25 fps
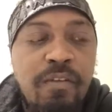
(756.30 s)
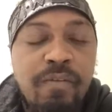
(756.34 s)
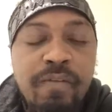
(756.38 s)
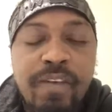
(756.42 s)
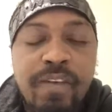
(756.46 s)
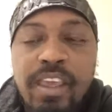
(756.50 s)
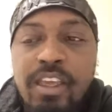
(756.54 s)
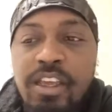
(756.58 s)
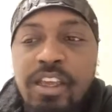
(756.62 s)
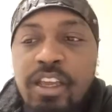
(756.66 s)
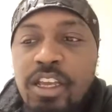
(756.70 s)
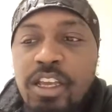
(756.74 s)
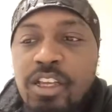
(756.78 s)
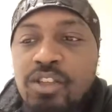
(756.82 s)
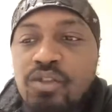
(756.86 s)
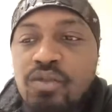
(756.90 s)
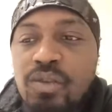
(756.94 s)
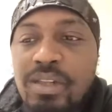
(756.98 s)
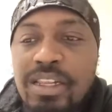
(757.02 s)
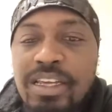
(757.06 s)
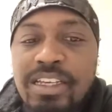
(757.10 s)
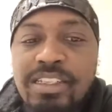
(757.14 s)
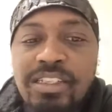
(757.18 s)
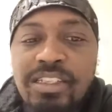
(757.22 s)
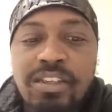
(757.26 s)
fake
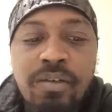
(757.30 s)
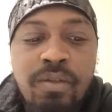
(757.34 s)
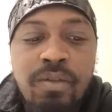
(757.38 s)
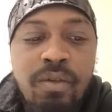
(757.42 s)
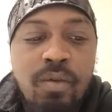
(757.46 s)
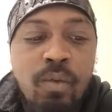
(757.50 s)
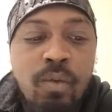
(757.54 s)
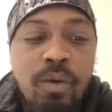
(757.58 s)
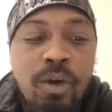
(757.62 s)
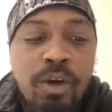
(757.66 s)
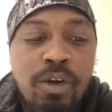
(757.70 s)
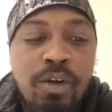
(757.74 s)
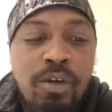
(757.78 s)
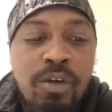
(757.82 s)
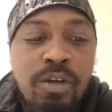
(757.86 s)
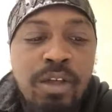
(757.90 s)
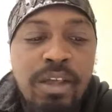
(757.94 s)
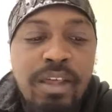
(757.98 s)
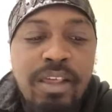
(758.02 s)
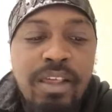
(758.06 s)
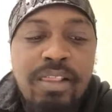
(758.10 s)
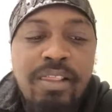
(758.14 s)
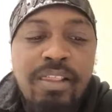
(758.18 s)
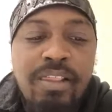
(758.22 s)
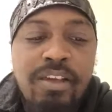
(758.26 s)
Israelites of the world,
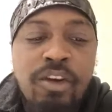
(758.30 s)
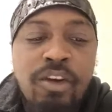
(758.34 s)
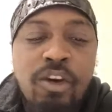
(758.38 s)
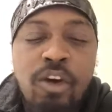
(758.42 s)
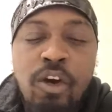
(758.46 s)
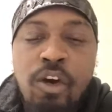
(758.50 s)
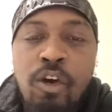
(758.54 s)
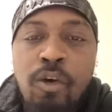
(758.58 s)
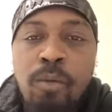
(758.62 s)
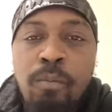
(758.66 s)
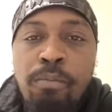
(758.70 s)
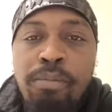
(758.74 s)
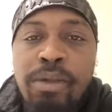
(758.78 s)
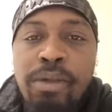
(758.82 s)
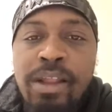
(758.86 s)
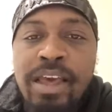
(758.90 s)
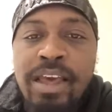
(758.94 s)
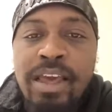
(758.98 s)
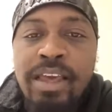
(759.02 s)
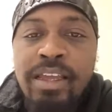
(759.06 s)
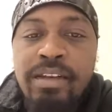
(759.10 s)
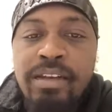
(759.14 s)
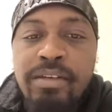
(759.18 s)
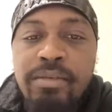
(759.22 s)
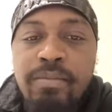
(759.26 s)
they're all
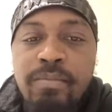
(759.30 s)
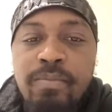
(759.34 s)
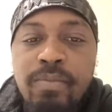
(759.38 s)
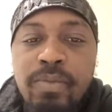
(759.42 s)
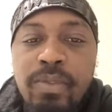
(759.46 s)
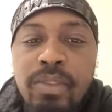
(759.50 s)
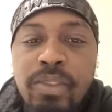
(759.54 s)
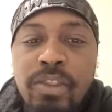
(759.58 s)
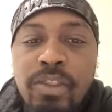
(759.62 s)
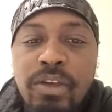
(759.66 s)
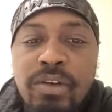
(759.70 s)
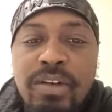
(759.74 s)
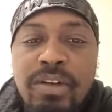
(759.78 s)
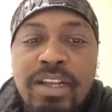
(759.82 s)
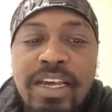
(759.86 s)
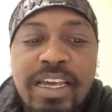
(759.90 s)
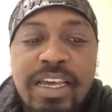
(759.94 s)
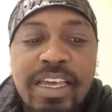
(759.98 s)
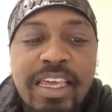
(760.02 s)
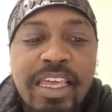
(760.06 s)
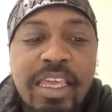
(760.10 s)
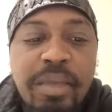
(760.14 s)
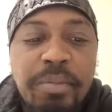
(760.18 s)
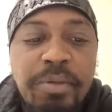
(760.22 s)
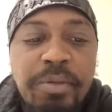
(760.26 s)
blind. They're
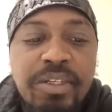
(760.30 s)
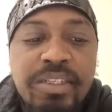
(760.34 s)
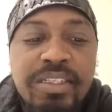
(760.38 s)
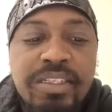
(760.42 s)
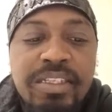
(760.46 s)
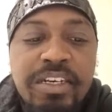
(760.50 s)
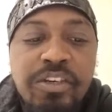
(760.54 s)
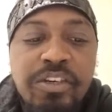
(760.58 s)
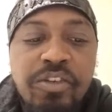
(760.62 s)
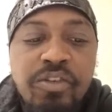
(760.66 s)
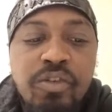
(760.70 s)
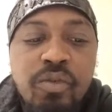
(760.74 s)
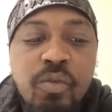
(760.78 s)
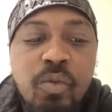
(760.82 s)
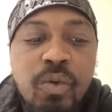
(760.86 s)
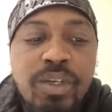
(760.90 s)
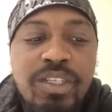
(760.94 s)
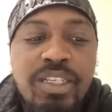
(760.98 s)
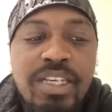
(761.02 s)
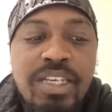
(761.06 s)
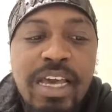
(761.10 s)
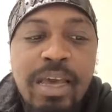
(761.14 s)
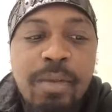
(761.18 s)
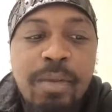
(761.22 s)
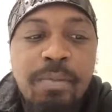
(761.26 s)
not able to tell you
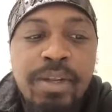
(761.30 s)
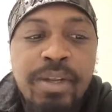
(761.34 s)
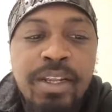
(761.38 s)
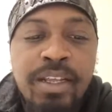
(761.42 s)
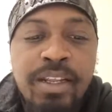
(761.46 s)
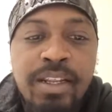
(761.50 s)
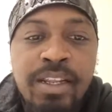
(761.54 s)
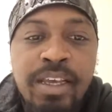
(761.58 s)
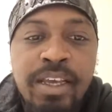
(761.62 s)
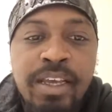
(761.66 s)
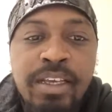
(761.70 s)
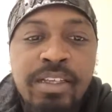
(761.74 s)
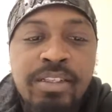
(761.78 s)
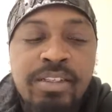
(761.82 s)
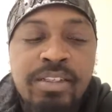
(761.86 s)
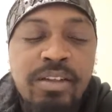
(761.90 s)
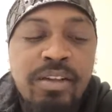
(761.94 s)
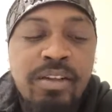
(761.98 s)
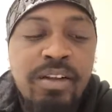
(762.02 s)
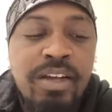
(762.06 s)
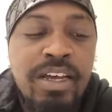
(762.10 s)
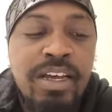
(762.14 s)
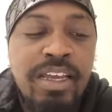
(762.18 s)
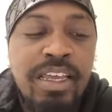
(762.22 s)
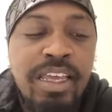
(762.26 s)
what's happening next.
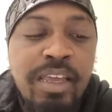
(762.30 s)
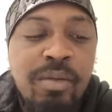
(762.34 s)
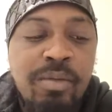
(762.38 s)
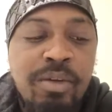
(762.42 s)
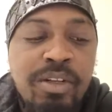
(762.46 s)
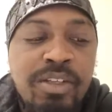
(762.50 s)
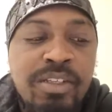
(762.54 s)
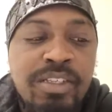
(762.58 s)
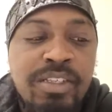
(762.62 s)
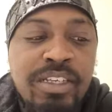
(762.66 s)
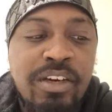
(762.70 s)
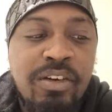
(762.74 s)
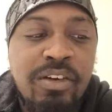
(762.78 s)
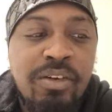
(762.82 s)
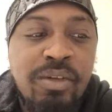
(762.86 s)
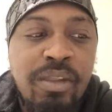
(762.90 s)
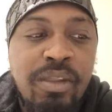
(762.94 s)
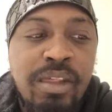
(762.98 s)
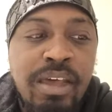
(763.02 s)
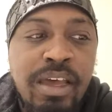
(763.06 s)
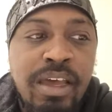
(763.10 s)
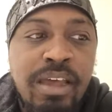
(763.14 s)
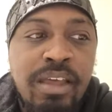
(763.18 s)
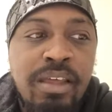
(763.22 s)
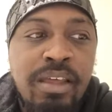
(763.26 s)
They're not able to tell you
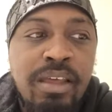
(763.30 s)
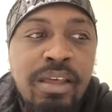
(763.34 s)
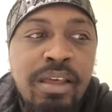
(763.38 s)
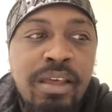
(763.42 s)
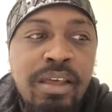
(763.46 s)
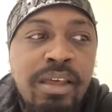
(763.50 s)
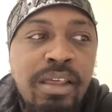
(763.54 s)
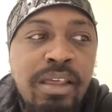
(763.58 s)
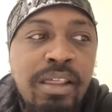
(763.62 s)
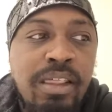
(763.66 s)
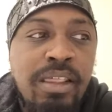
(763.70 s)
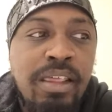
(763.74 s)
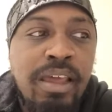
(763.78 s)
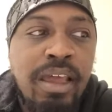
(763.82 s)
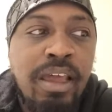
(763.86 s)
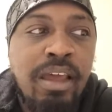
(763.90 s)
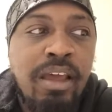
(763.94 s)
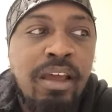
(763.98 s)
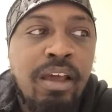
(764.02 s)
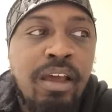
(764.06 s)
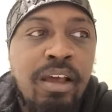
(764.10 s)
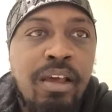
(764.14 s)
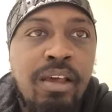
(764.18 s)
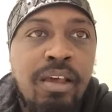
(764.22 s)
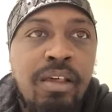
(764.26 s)

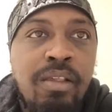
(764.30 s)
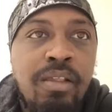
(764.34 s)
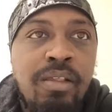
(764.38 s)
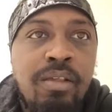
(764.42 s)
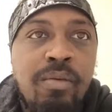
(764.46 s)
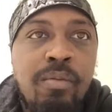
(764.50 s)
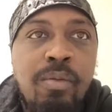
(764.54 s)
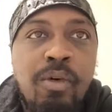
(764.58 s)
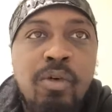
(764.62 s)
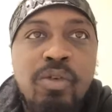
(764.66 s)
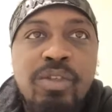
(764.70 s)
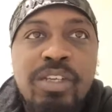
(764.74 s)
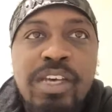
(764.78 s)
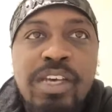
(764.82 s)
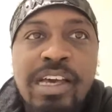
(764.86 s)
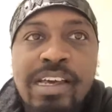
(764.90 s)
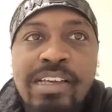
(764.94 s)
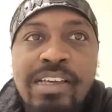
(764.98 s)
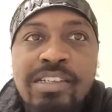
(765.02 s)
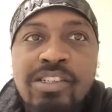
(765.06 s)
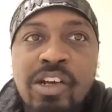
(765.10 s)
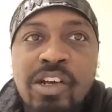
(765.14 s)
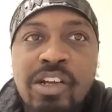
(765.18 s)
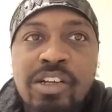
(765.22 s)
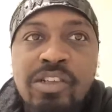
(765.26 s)
that the Most High
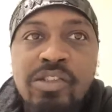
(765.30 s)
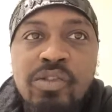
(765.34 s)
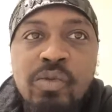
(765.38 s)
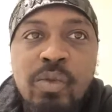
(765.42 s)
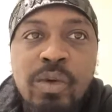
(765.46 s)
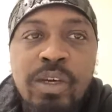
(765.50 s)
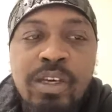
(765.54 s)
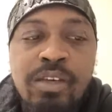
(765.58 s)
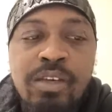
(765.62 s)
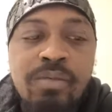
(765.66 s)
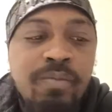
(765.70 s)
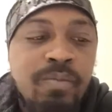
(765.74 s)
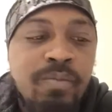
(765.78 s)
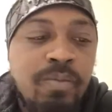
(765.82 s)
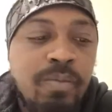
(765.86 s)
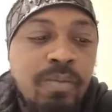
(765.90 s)
is on his way.